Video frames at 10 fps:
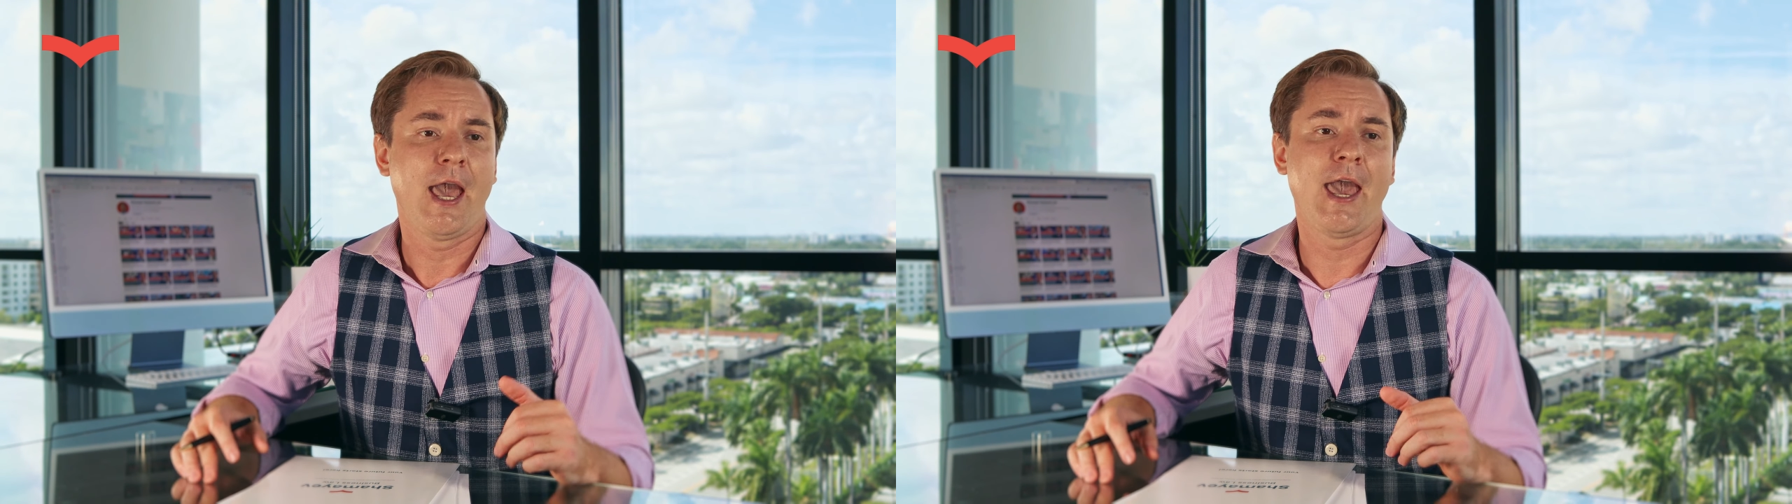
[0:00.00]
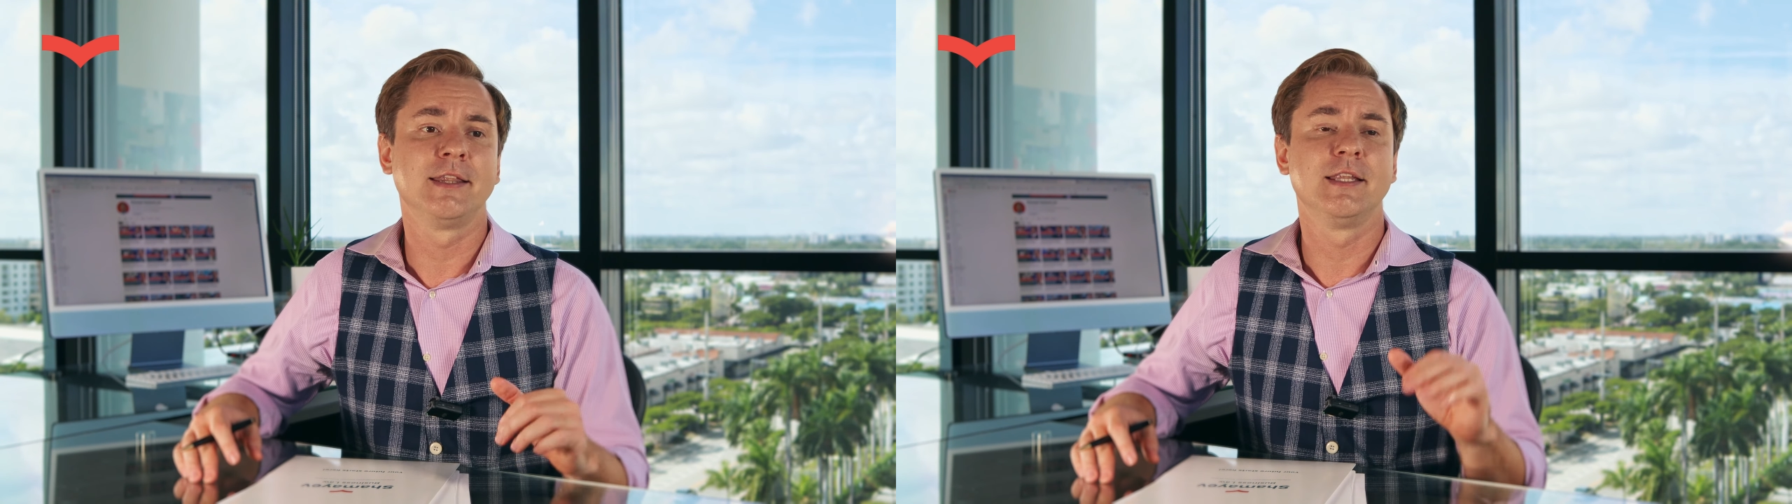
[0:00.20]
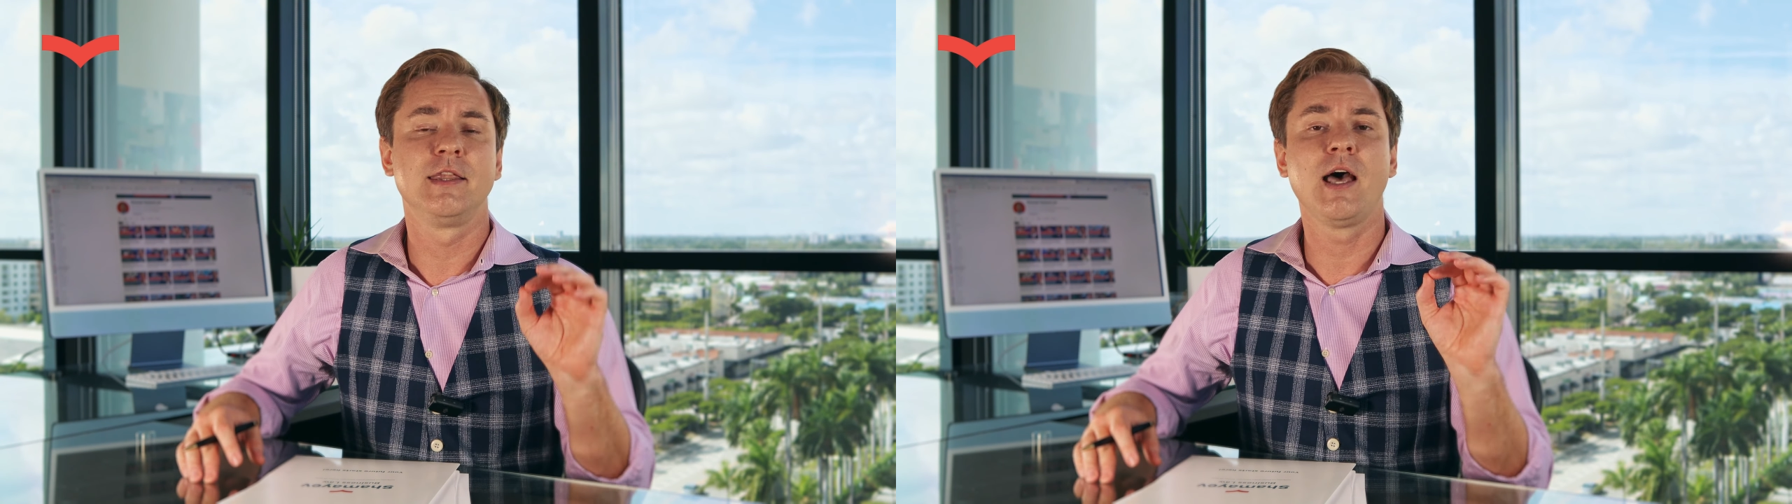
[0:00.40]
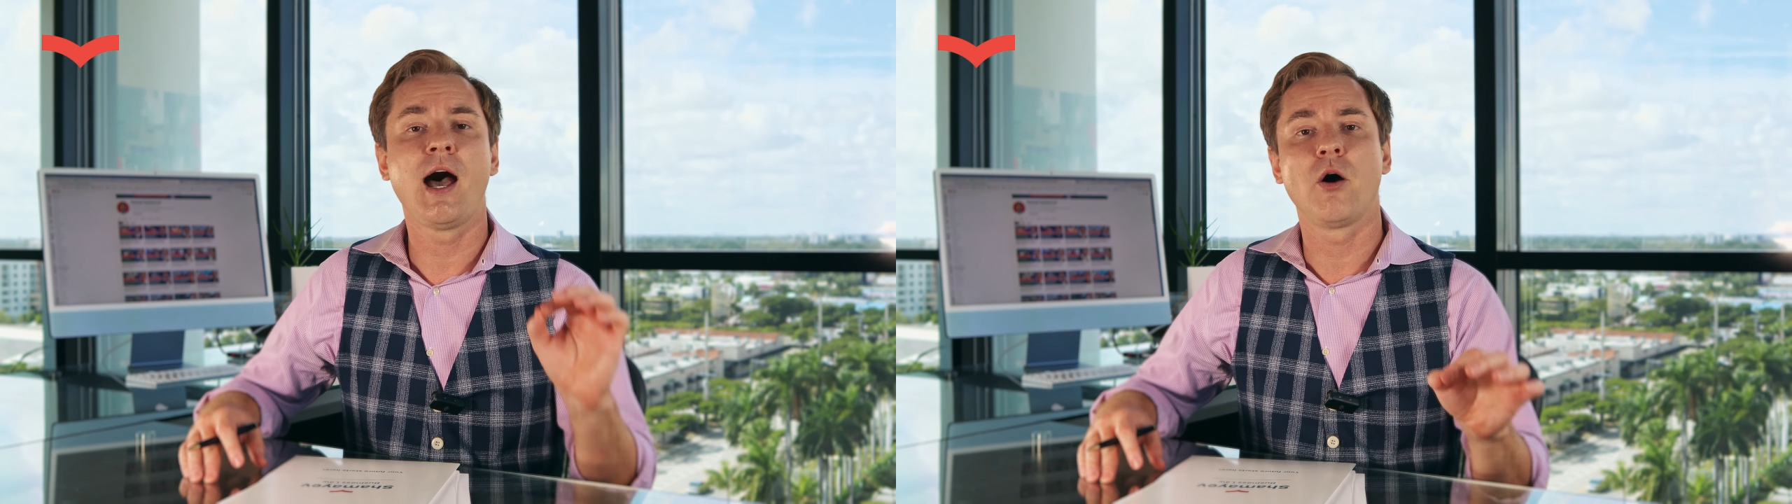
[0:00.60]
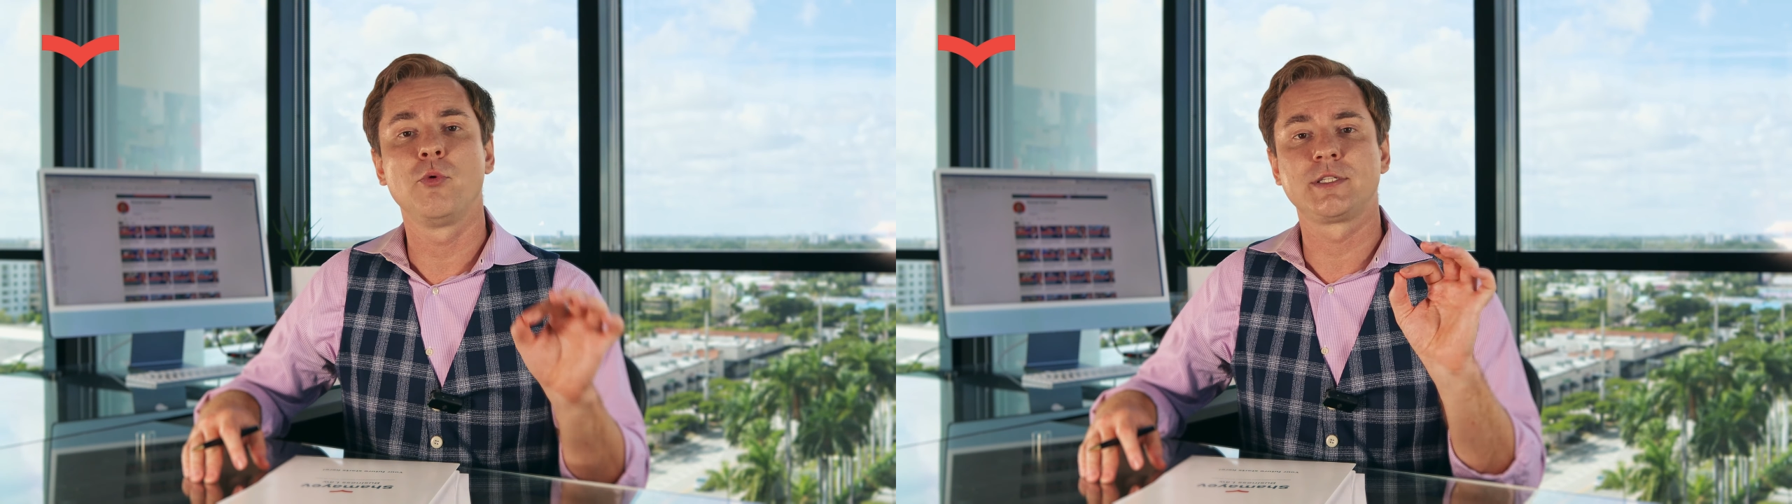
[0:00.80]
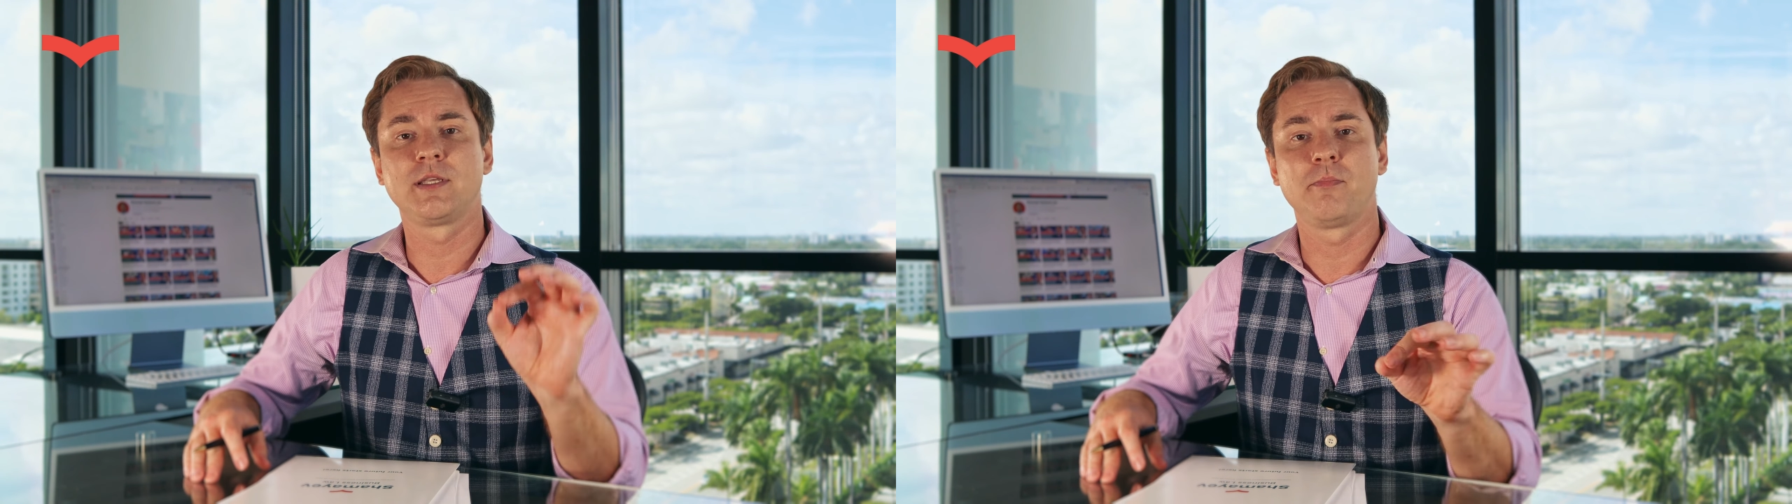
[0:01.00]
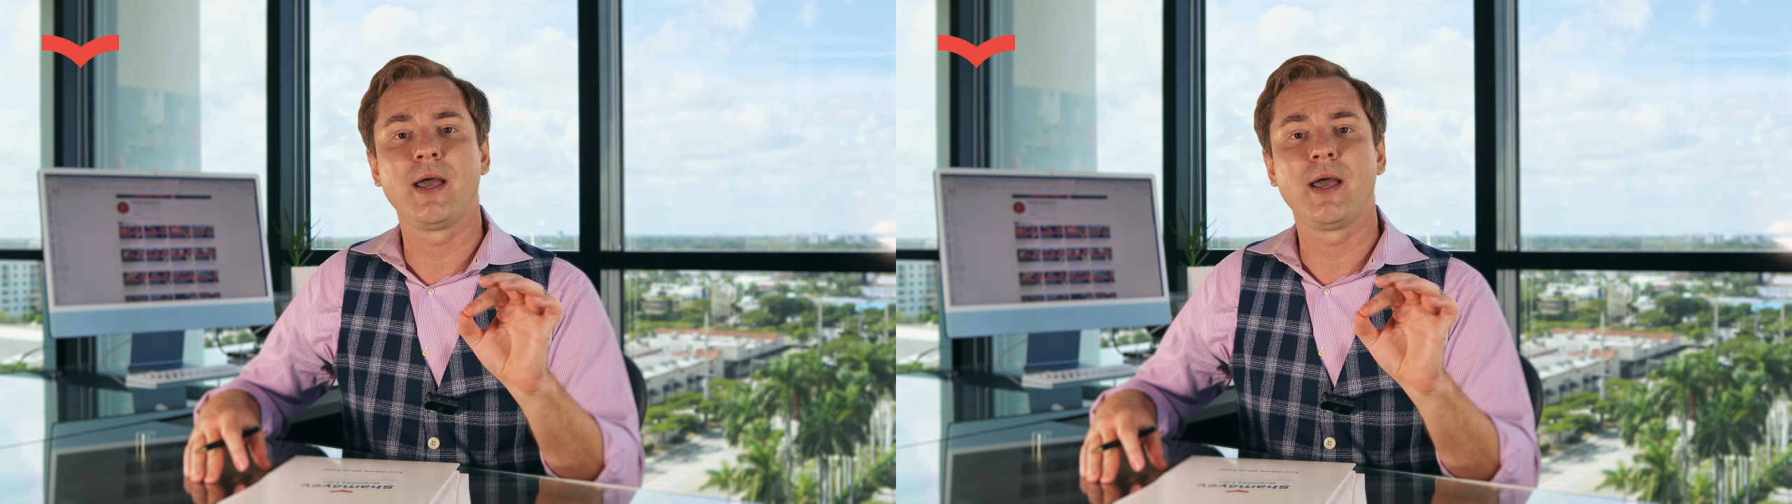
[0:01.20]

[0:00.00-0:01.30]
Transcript: And now is the